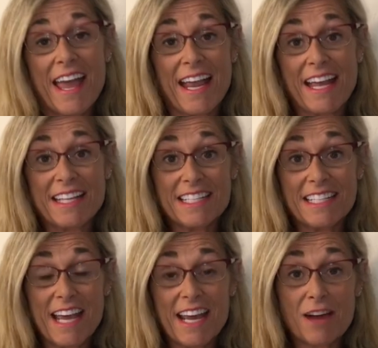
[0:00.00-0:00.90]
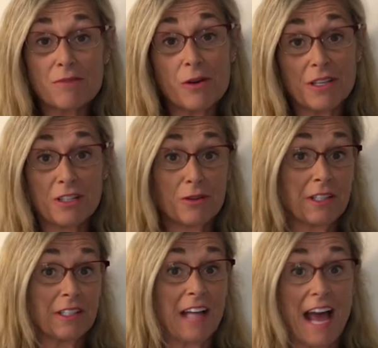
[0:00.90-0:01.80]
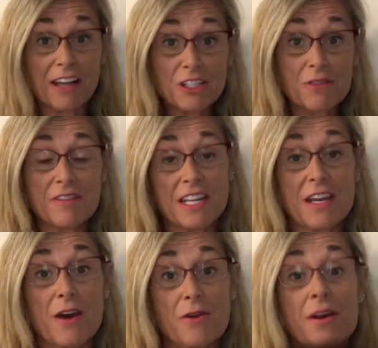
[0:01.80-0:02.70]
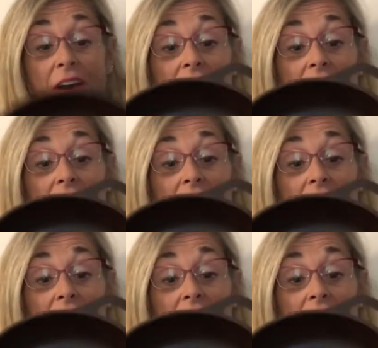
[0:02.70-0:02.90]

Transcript: and today I'm going to do a little how-to video